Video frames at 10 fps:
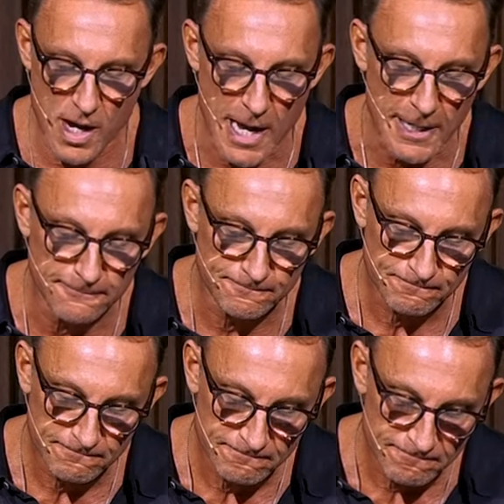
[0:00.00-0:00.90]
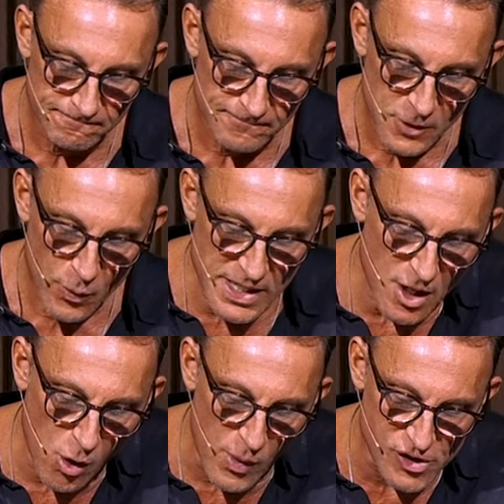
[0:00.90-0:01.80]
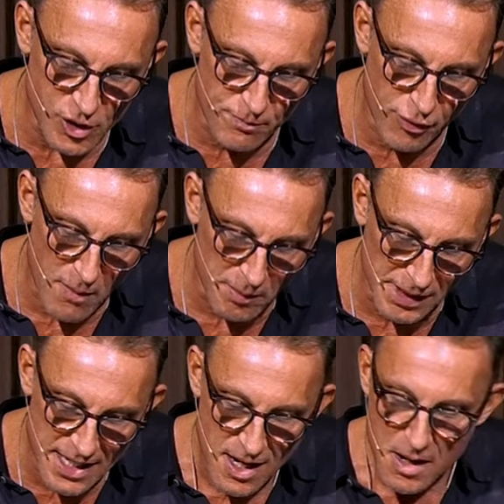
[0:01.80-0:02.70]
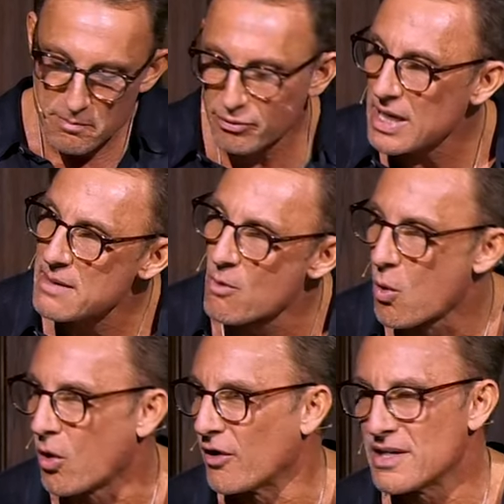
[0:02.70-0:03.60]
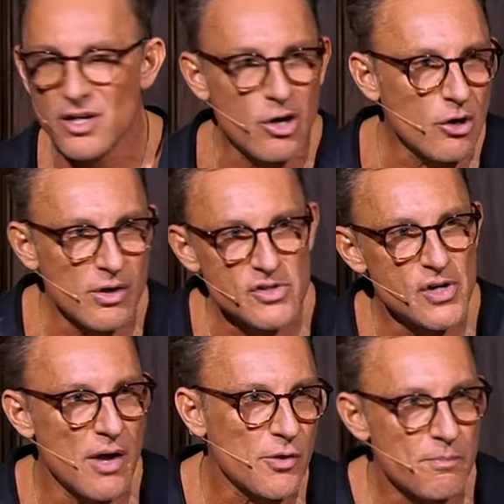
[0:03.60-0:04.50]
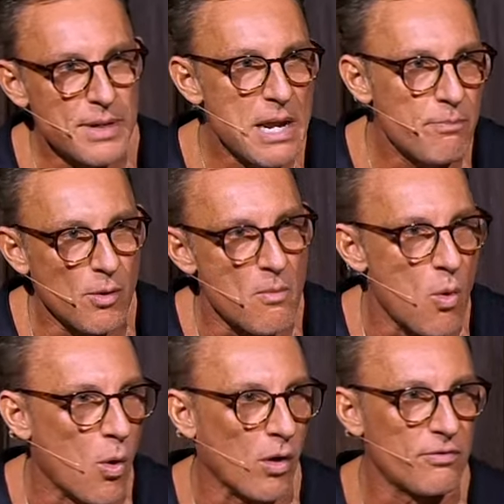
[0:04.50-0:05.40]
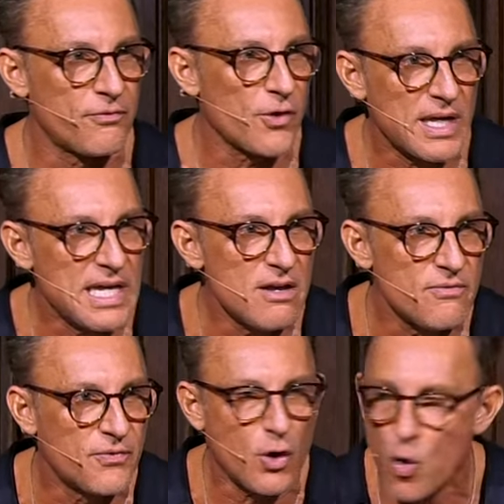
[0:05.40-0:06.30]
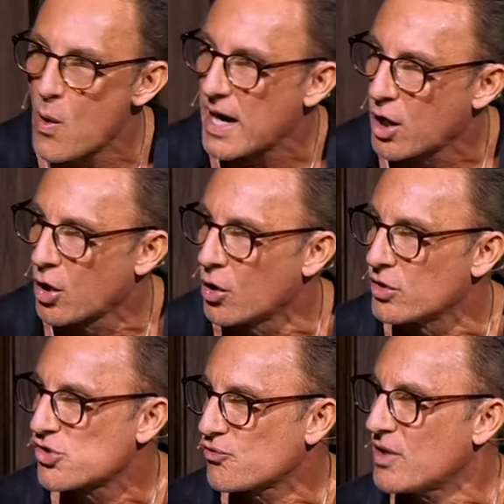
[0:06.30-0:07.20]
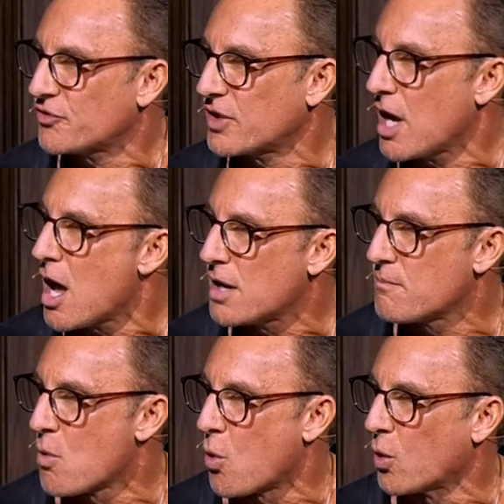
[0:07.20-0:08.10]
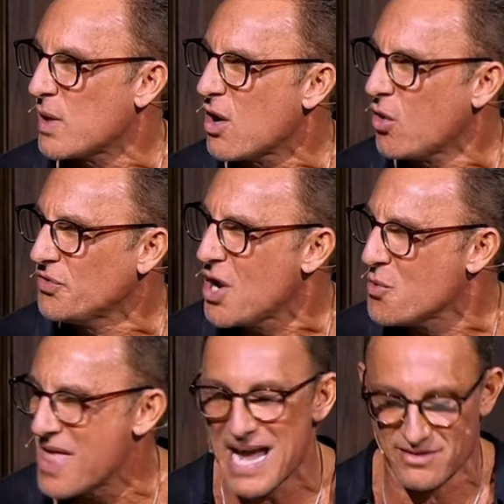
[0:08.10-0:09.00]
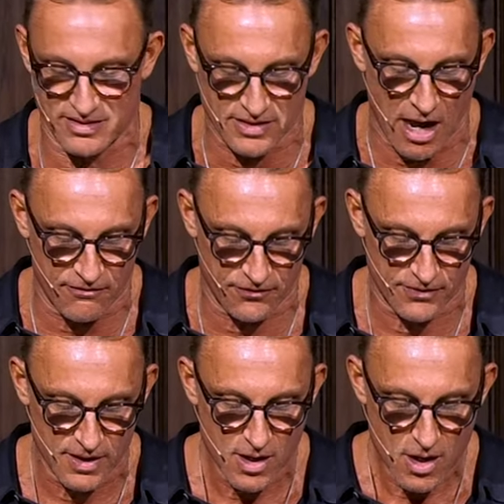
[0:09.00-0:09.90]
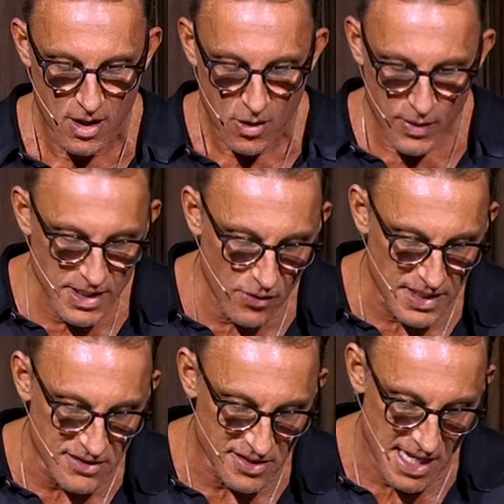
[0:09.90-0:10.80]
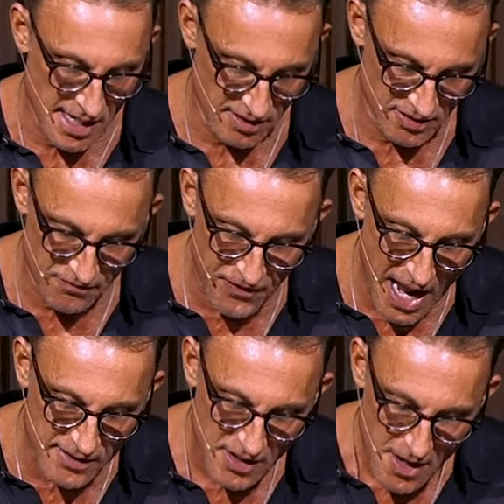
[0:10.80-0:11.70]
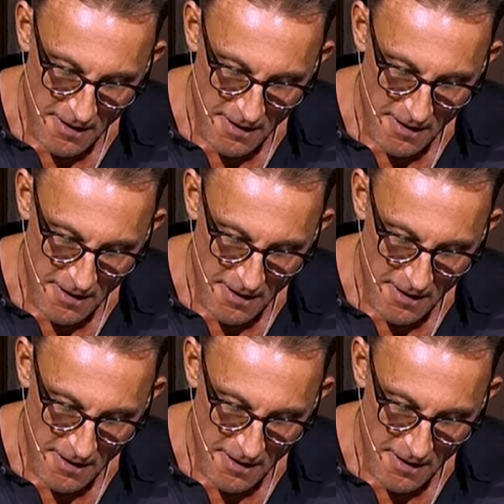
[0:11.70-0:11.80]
I. We know we should probably pray more, encourage other people more, forgive quicker, trust God more. We all know that stuff. We know these things. In fact,